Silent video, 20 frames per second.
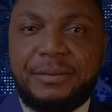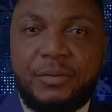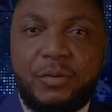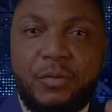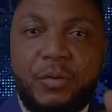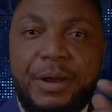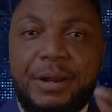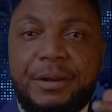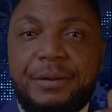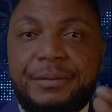
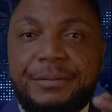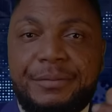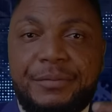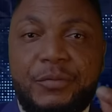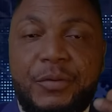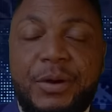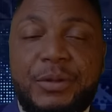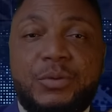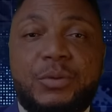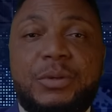well,
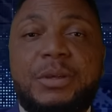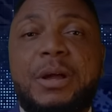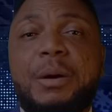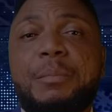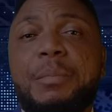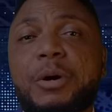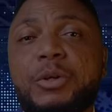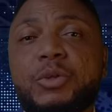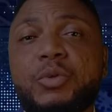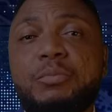we're talking
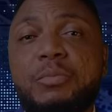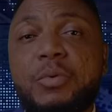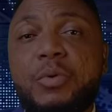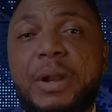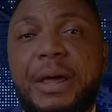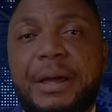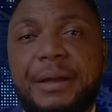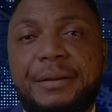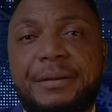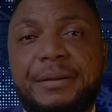about
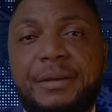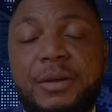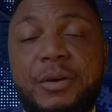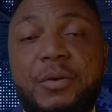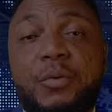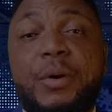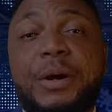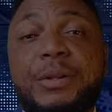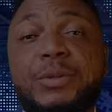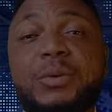Mula.
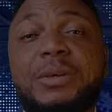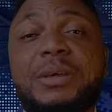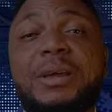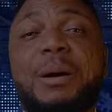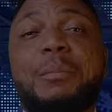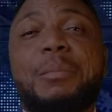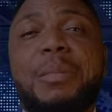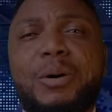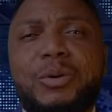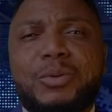We're talking
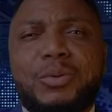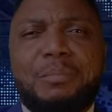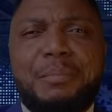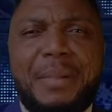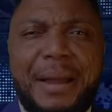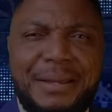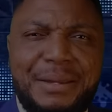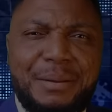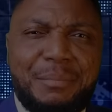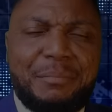about
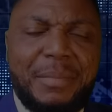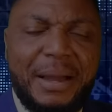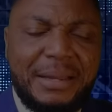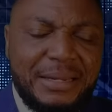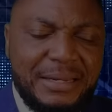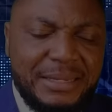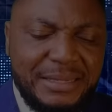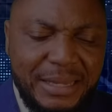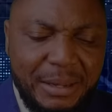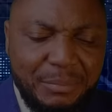money. Money
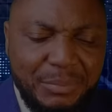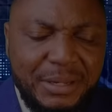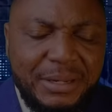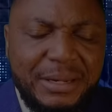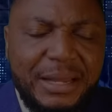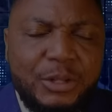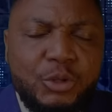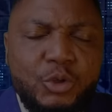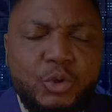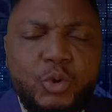is something
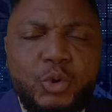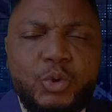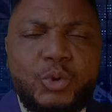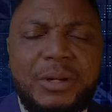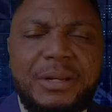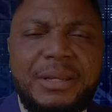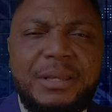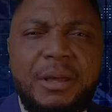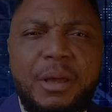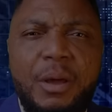that
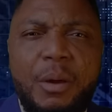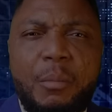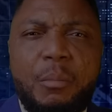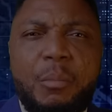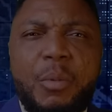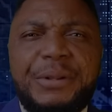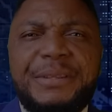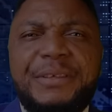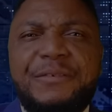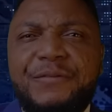usually
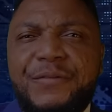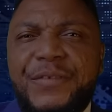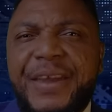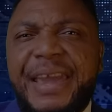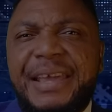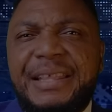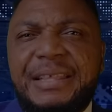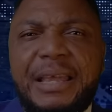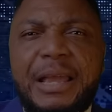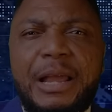
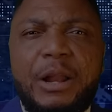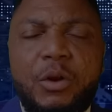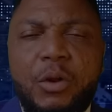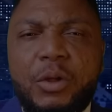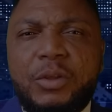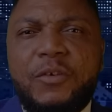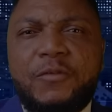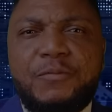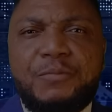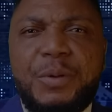motivates a
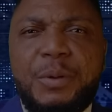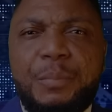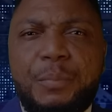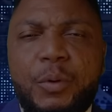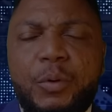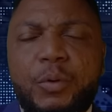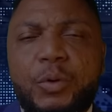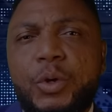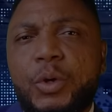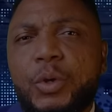lot of
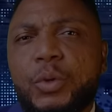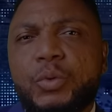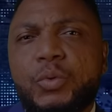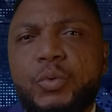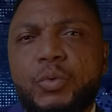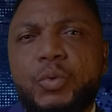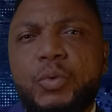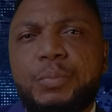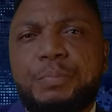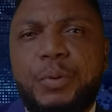people
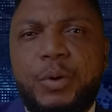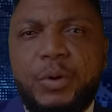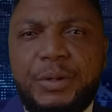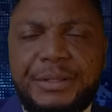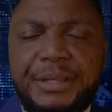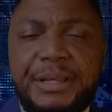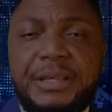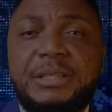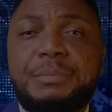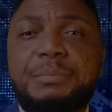to do
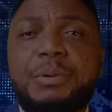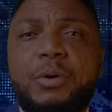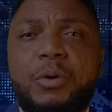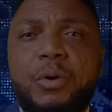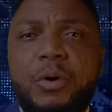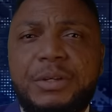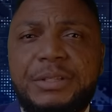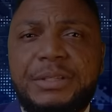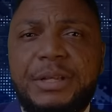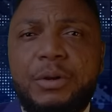politics
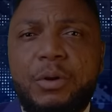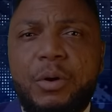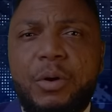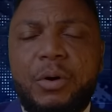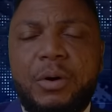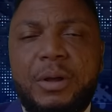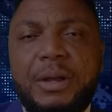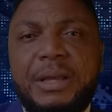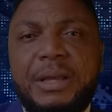because they know